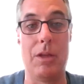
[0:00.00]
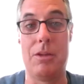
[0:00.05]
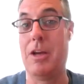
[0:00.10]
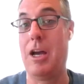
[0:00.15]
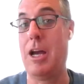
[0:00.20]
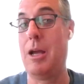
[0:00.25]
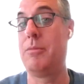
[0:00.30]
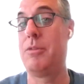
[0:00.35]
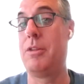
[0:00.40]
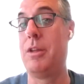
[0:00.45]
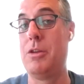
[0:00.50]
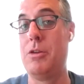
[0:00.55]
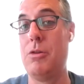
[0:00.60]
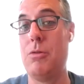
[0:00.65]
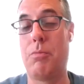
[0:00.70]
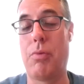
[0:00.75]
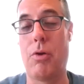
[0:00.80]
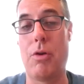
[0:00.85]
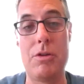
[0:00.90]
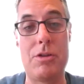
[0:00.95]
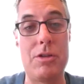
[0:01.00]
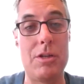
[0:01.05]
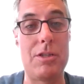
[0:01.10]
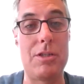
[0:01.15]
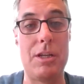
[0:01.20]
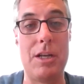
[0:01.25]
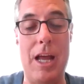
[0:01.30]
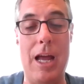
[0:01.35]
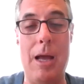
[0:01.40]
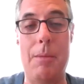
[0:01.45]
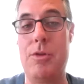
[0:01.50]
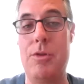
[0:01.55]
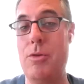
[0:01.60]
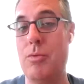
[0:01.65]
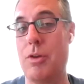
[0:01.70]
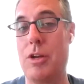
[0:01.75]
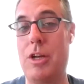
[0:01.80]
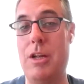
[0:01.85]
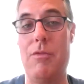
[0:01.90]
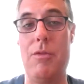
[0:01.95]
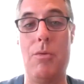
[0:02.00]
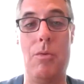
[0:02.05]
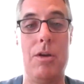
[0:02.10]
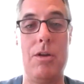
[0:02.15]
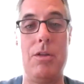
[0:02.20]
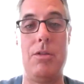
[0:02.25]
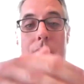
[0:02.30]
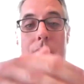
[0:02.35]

times that you purchased an app. You were given one of